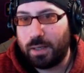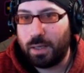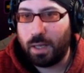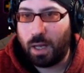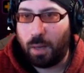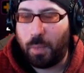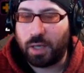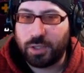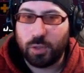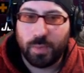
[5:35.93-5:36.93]
among
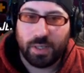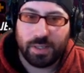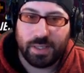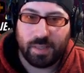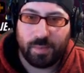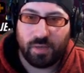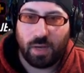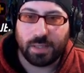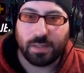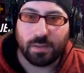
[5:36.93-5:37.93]
two million T C P
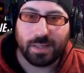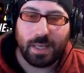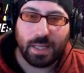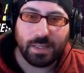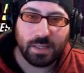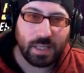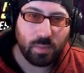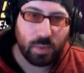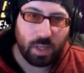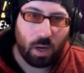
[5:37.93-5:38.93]
rosters. And that's that's
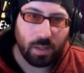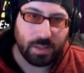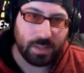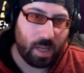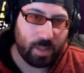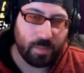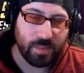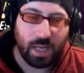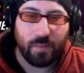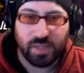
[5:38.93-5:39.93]
where the hard stop comes
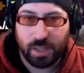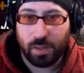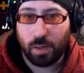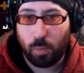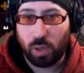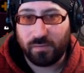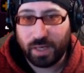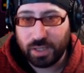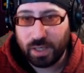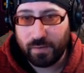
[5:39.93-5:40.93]
in. Obviously, there are more
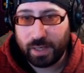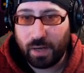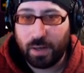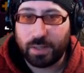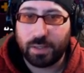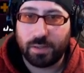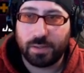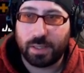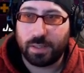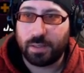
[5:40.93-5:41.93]
legendary
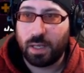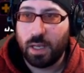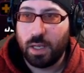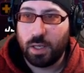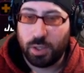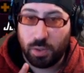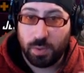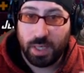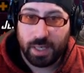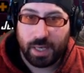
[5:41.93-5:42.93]
characters and
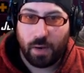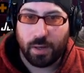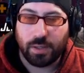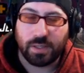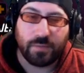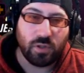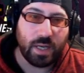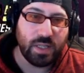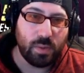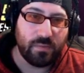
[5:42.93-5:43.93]
unique characters. I've
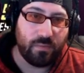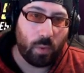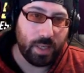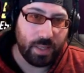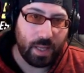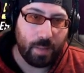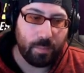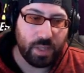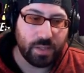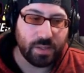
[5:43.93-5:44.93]
tried to avoid them
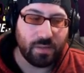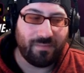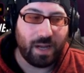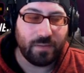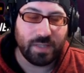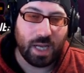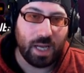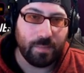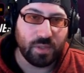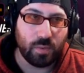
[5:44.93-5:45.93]
because there are a lot of
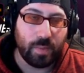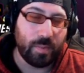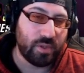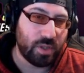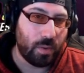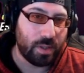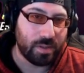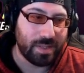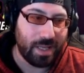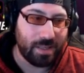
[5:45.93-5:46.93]
times what people don't
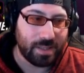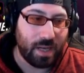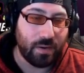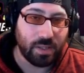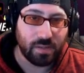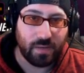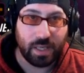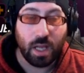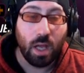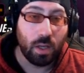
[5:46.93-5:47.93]
understand is characters like
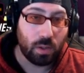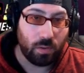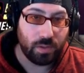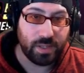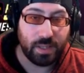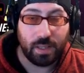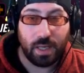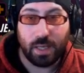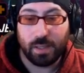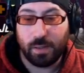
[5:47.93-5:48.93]
Coulson
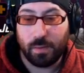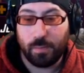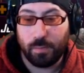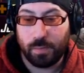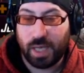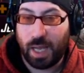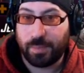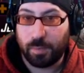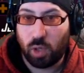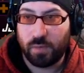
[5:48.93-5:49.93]
and
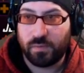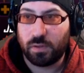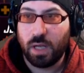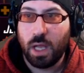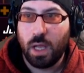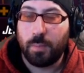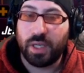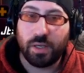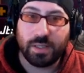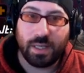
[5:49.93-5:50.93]
Captain Marvel,
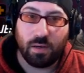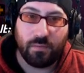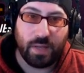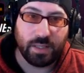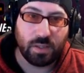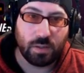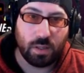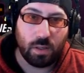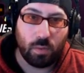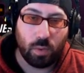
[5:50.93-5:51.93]
because their events
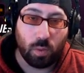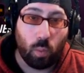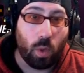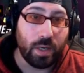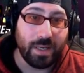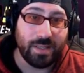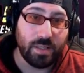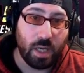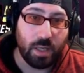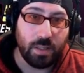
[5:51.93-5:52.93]
were one and
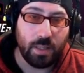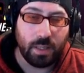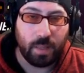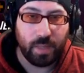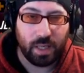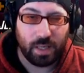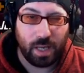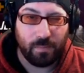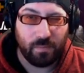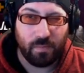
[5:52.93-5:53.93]
done and they
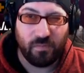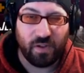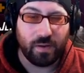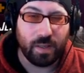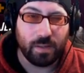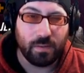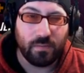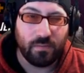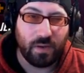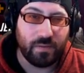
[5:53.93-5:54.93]
became very
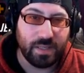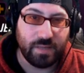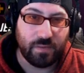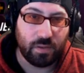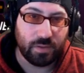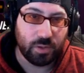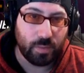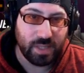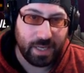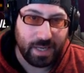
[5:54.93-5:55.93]
very difficult to
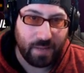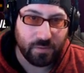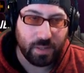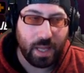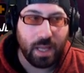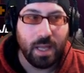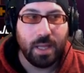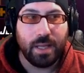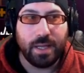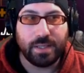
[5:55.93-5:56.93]
obtain after that,
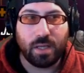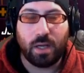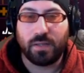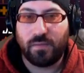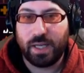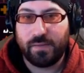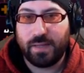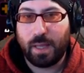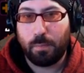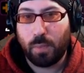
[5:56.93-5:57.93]
it's unlikely
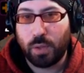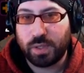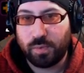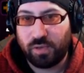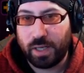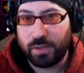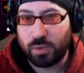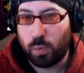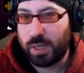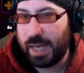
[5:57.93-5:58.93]
that most players
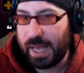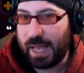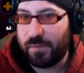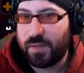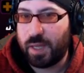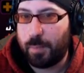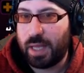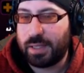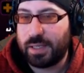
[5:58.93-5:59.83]
would have them at this